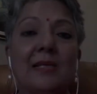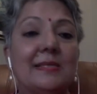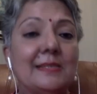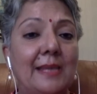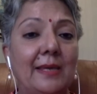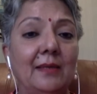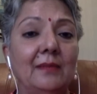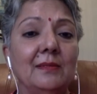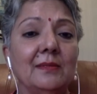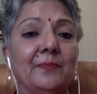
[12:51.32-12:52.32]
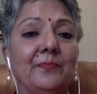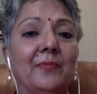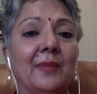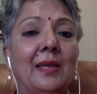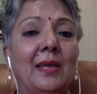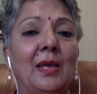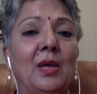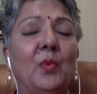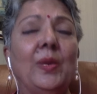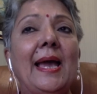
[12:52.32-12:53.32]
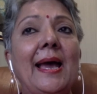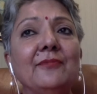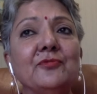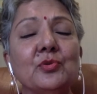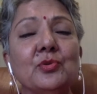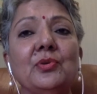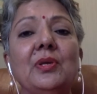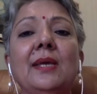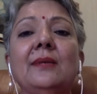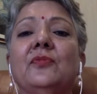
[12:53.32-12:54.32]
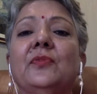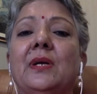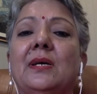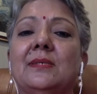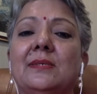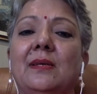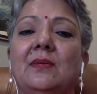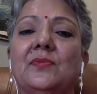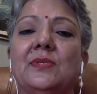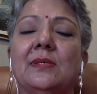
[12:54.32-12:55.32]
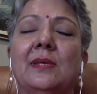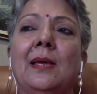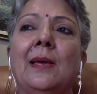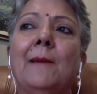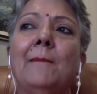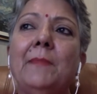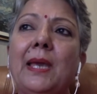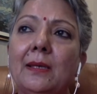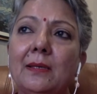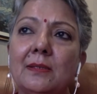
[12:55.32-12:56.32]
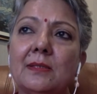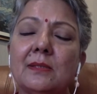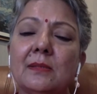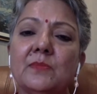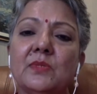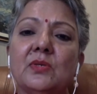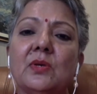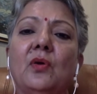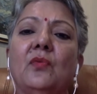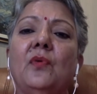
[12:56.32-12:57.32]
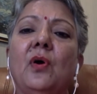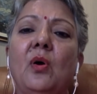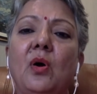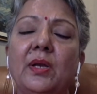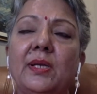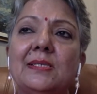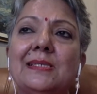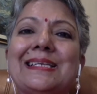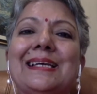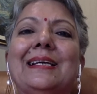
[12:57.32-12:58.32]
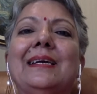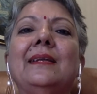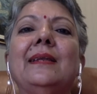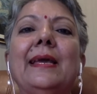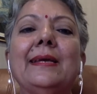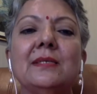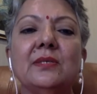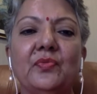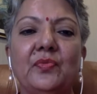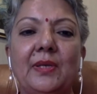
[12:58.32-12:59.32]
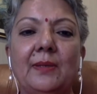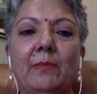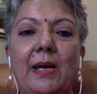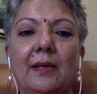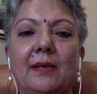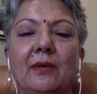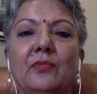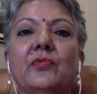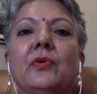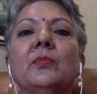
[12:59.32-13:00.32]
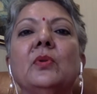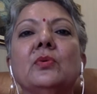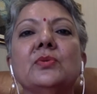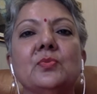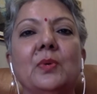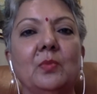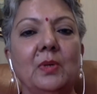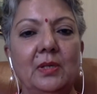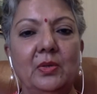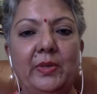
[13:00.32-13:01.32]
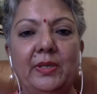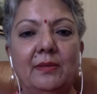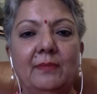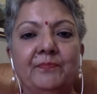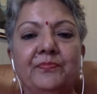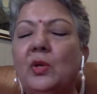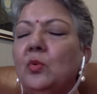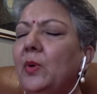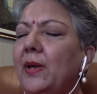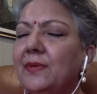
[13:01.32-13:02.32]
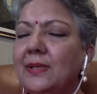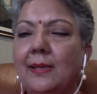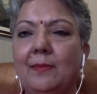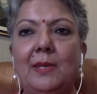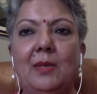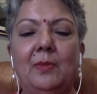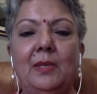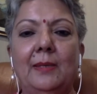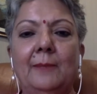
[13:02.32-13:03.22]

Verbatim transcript: Second, we have to create for ourselves mechanisms for honest collective feedback from those we work with, whoever they may be,